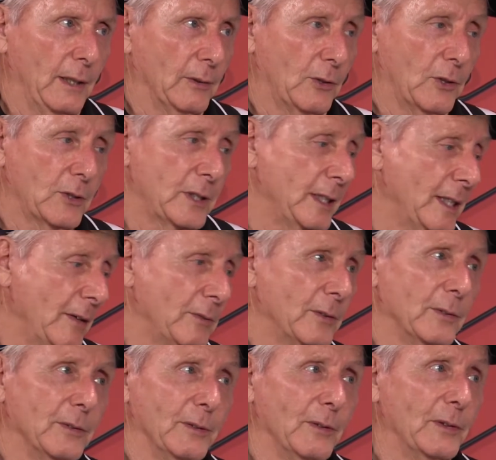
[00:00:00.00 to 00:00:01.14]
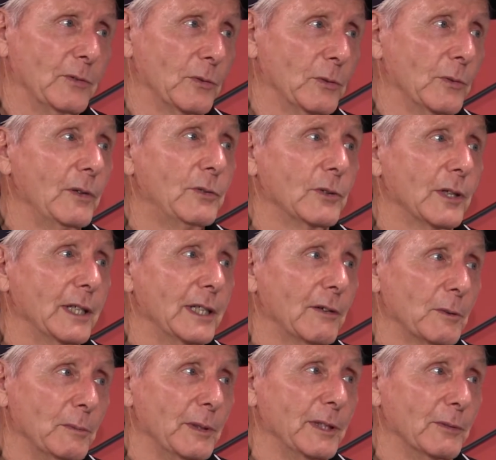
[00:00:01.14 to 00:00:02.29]
And of course, they'd never Renfrew had
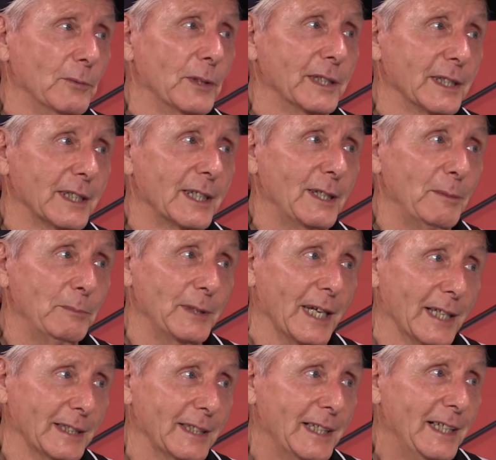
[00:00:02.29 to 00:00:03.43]
never been won the cup yet.